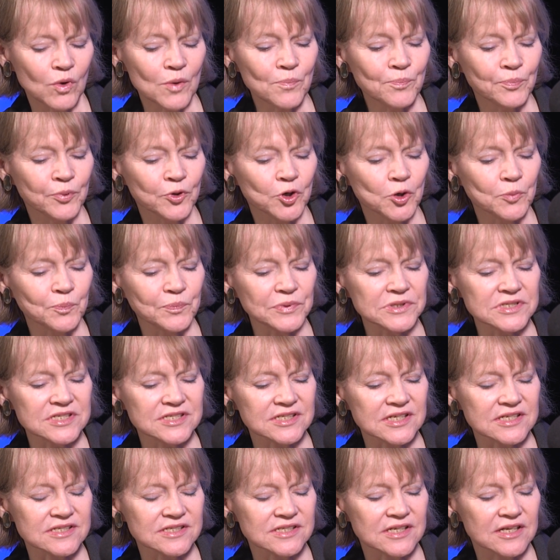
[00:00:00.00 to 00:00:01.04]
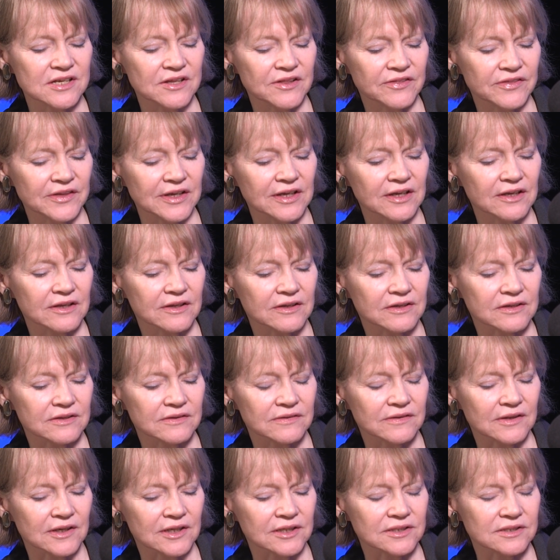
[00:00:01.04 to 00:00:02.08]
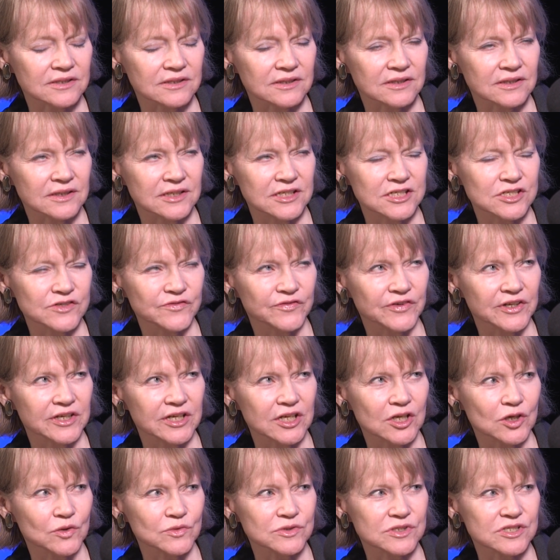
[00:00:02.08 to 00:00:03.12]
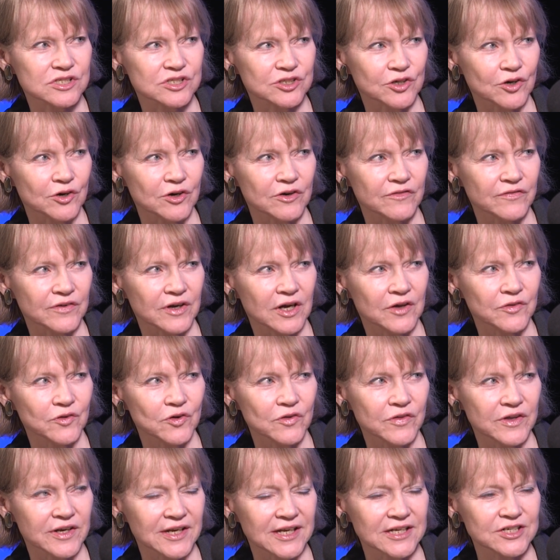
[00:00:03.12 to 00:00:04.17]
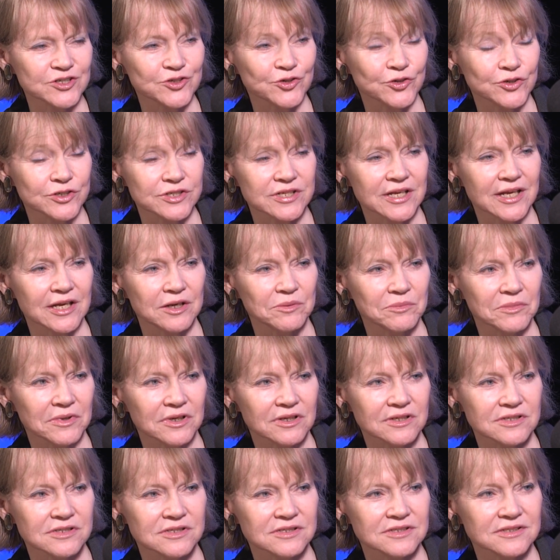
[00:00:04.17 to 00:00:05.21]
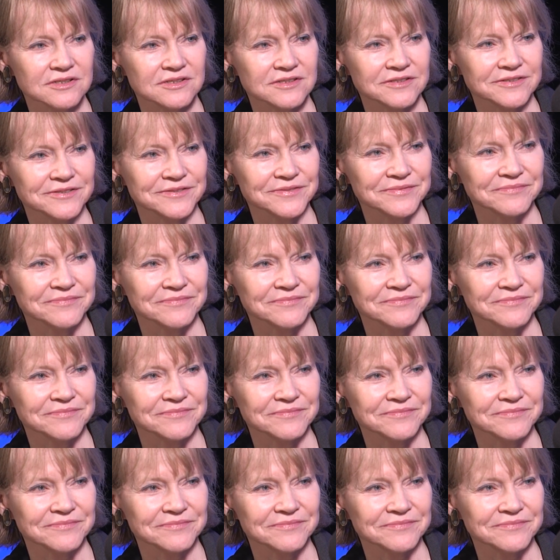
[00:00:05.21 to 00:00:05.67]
what purpose does he think that his videos serve other than entertainment?